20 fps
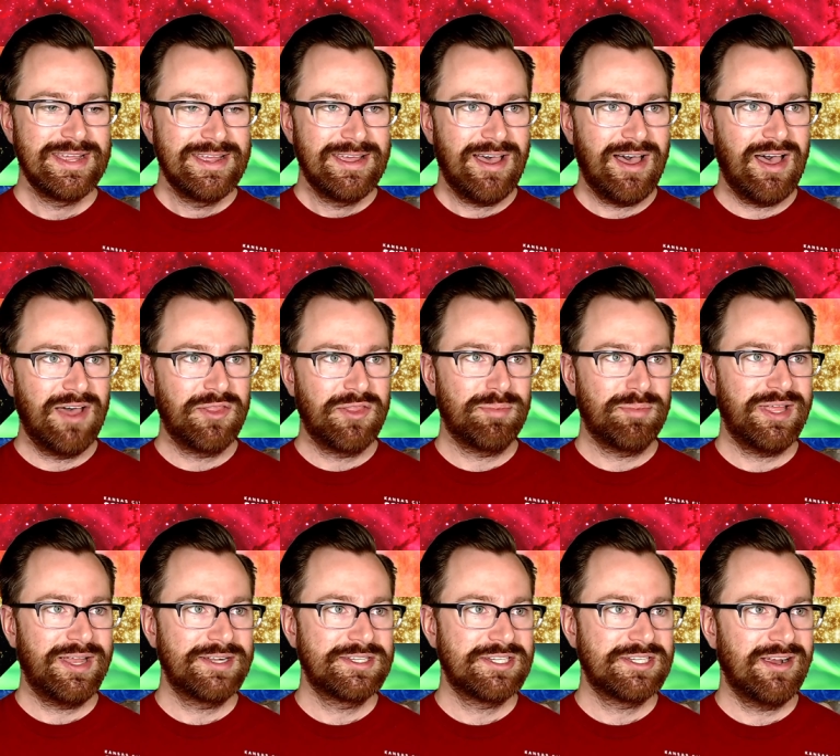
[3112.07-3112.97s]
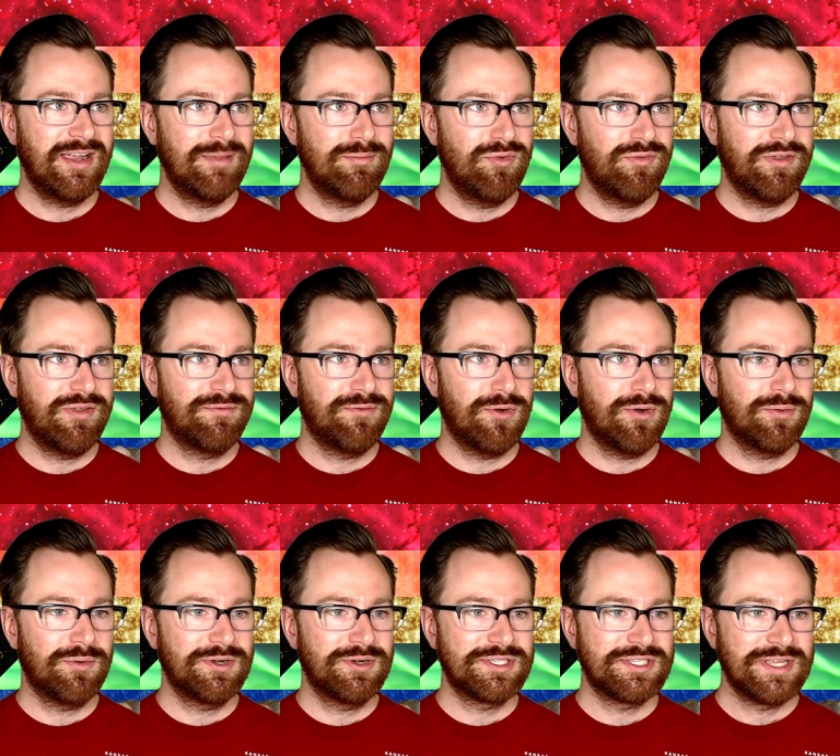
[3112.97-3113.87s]
uh, the planetarium moving
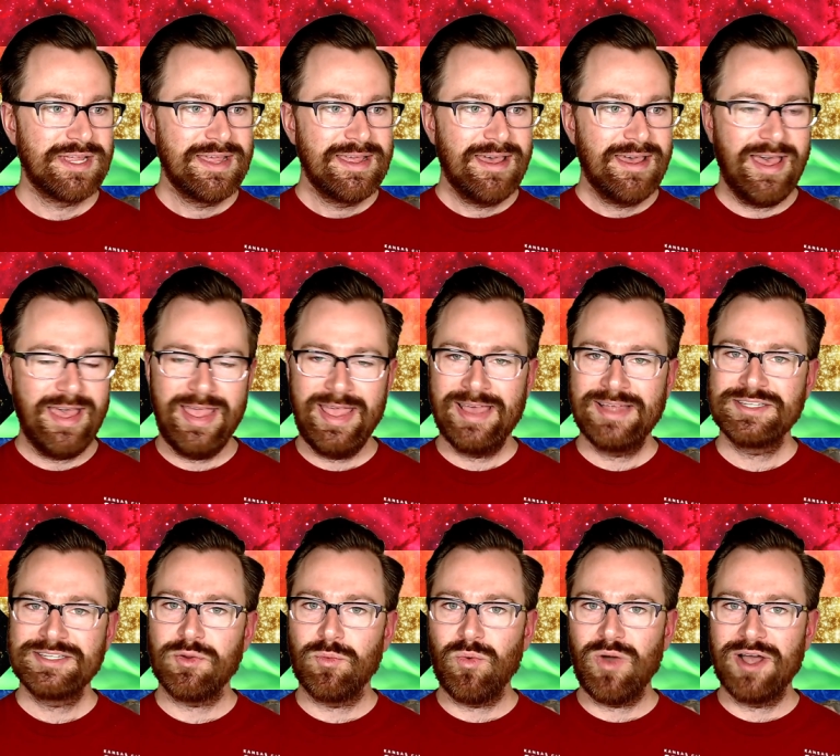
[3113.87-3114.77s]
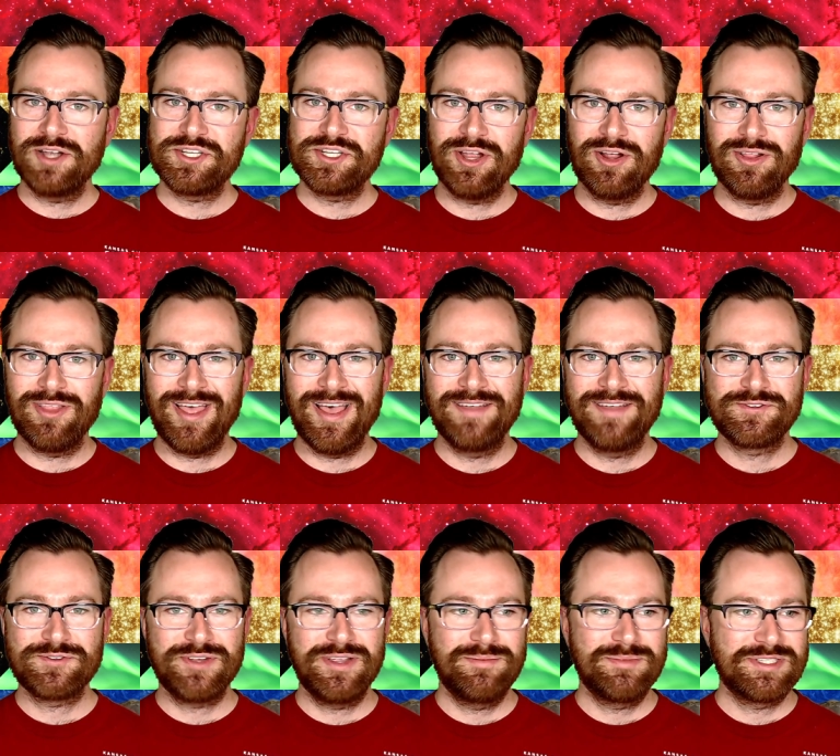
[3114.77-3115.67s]
forwards. Uh, and watching our live
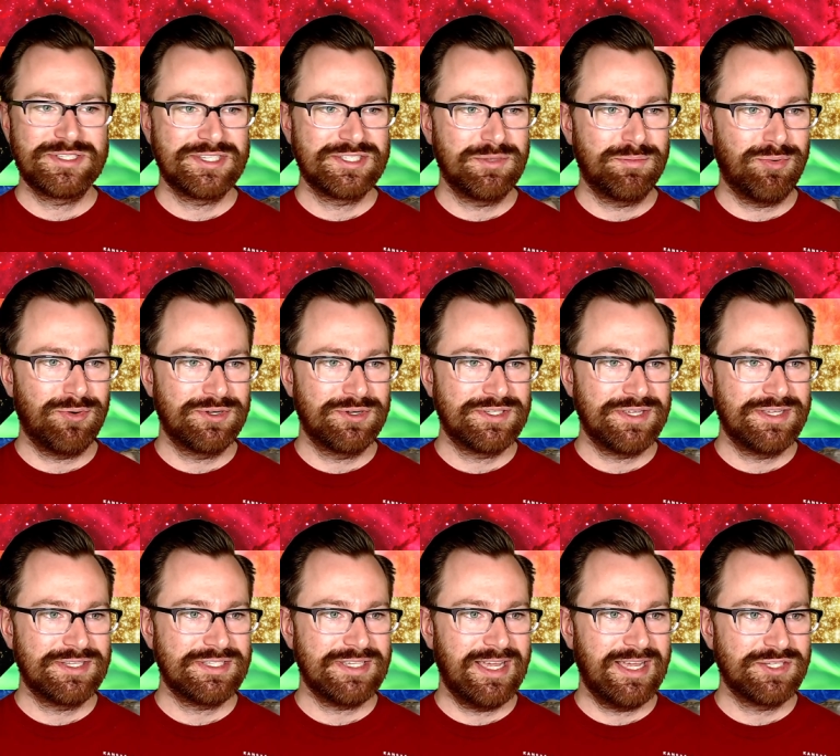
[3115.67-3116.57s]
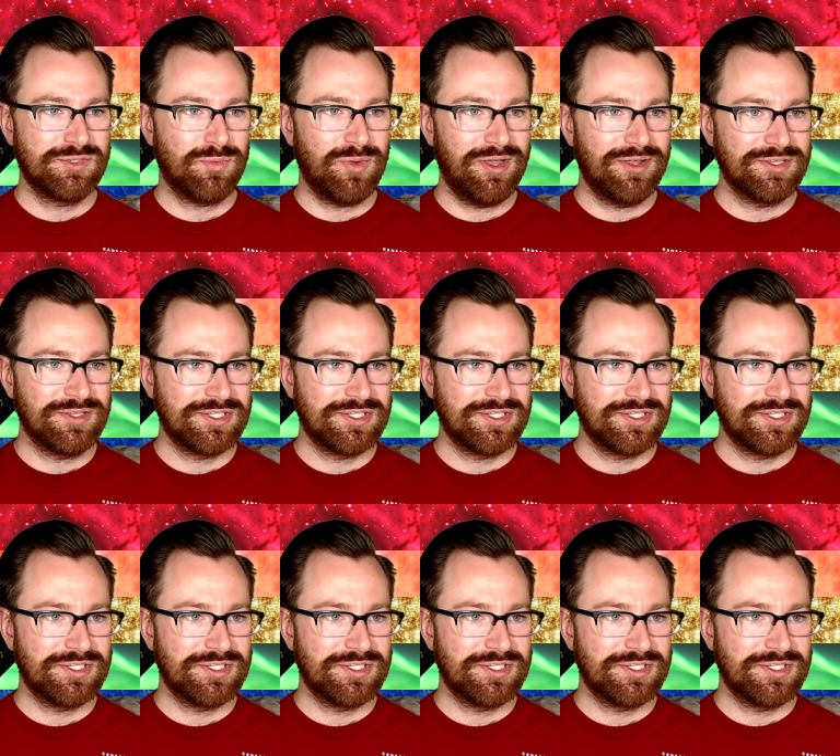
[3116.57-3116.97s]
streams supports us as well.